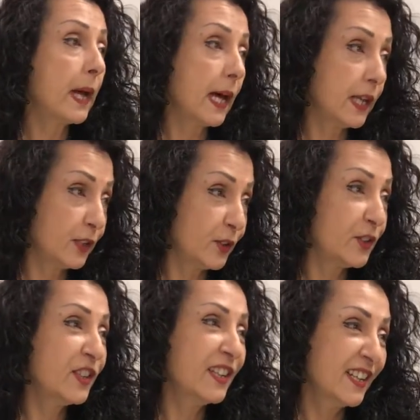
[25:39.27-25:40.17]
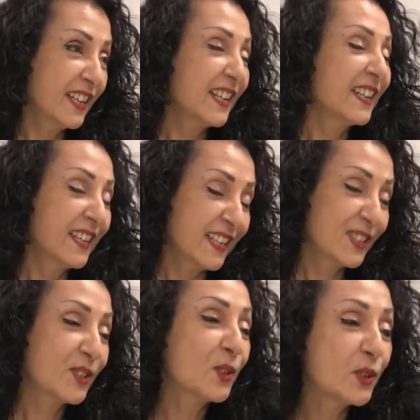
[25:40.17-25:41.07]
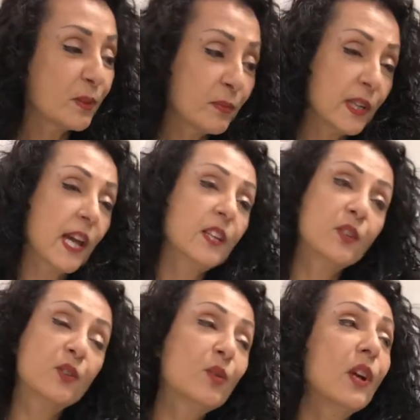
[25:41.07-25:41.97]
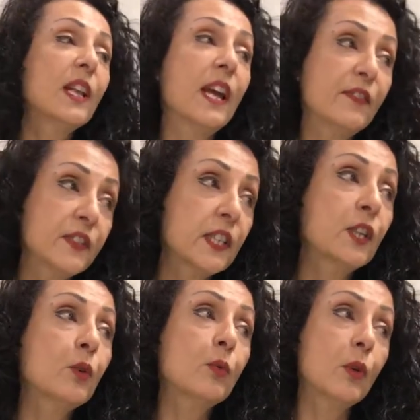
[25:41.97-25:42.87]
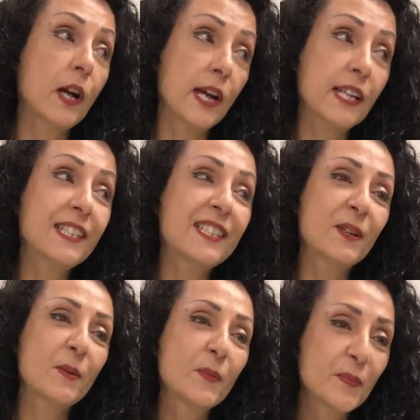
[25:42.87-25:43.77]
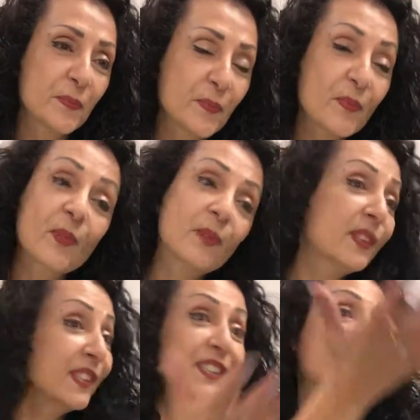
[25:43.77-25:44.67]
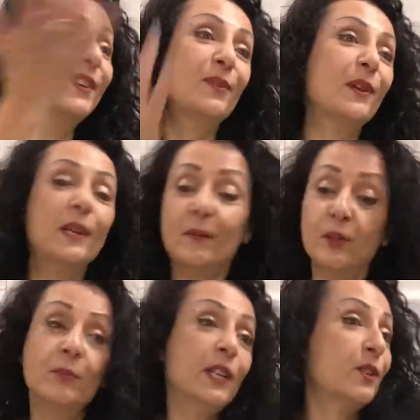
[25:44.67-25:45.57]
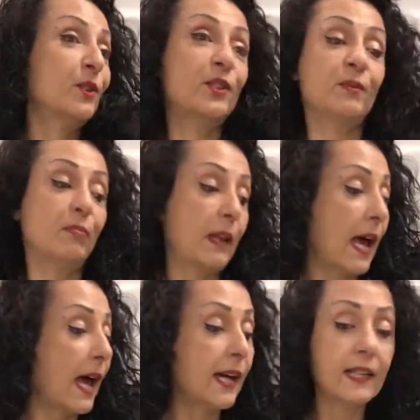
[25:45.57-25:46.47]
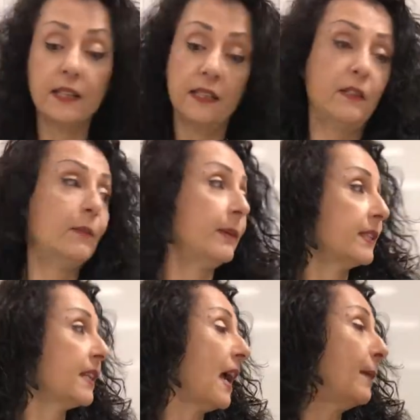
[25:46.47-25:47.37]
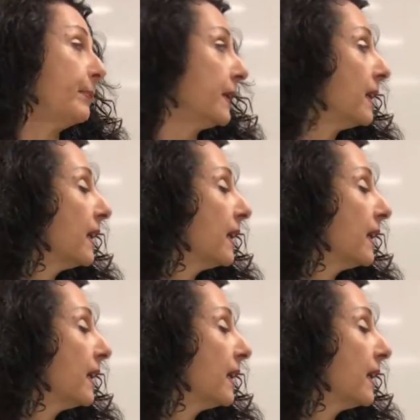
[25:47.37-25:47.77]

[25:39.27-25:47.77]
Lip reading: pattern. So you can, and you do a left and a right. Well, there you go, right up. You make yours in black and everybody's happy.